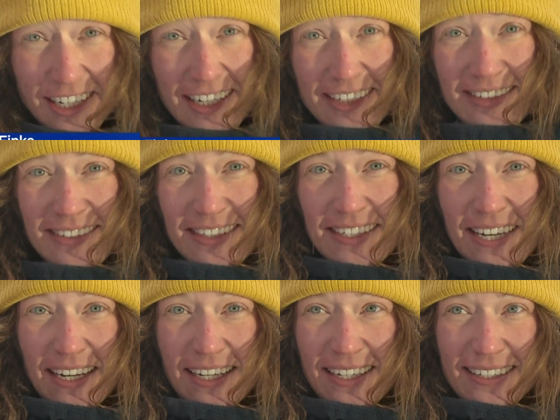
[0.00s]
are
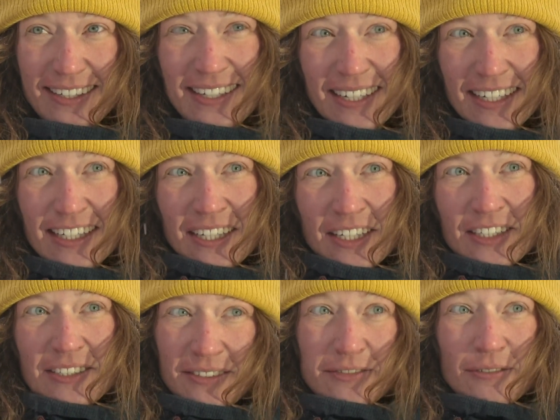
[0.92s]
getting
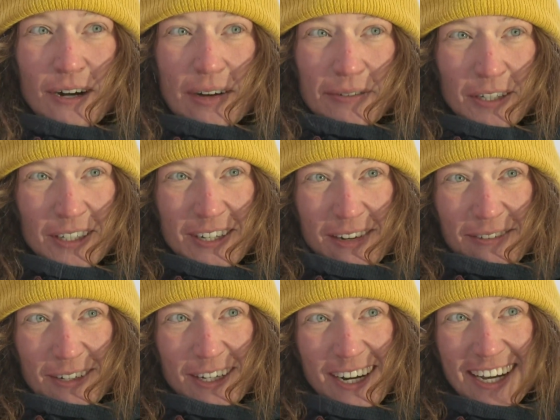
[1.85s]
rougher and
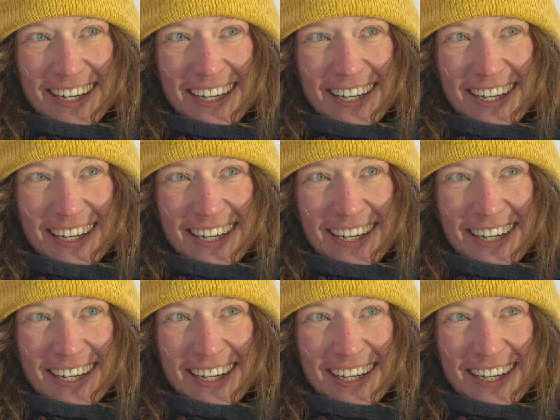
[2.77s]
tougher.